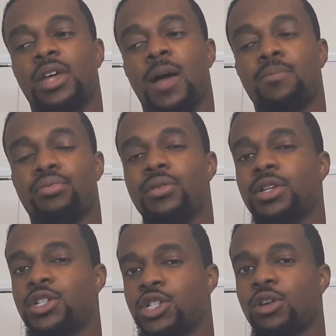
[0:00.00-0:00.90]
I'm
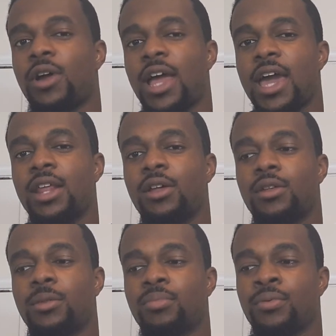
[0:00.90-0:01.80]
pretty sure I had it
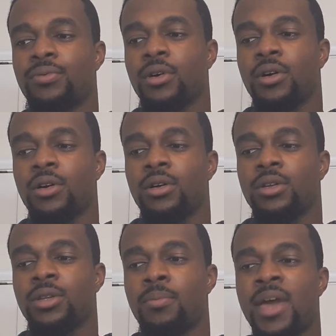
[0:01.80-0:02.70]
on
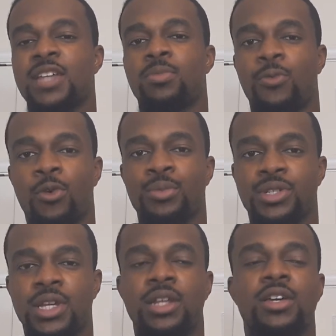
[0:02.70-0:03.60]
the max performance
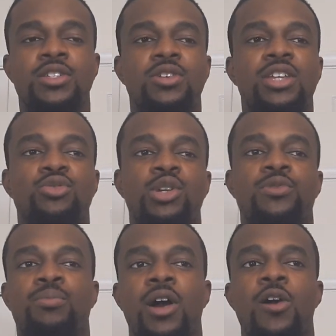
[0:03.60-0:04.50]
setting because you get 3
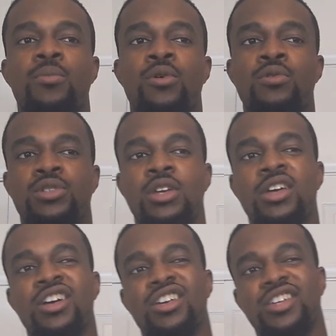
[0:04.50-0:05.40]
different power modes.
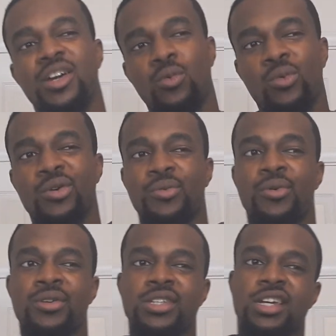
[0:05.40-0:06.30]
You get one
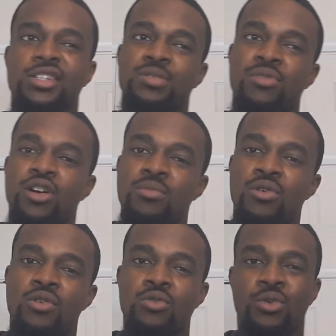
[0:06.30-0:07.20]
where it's like a smart
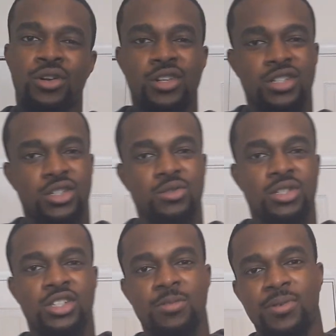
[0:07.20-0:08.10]
mode where it doesn't use
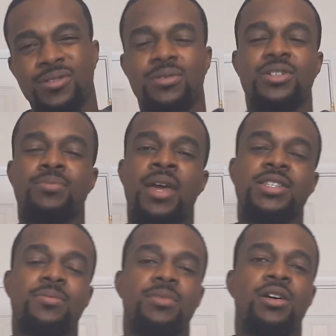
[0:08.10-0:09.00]
the CPU to its
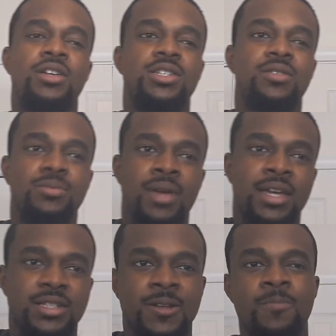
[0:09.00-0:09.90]

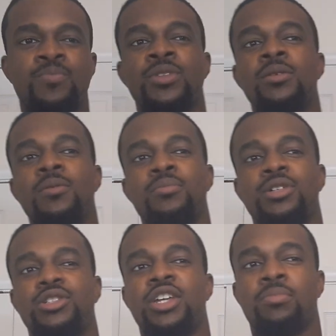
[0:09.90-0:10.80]
max,
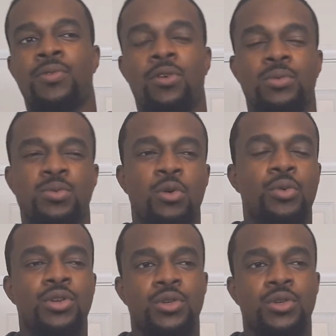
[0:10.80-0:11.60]
but you get a performance mode where it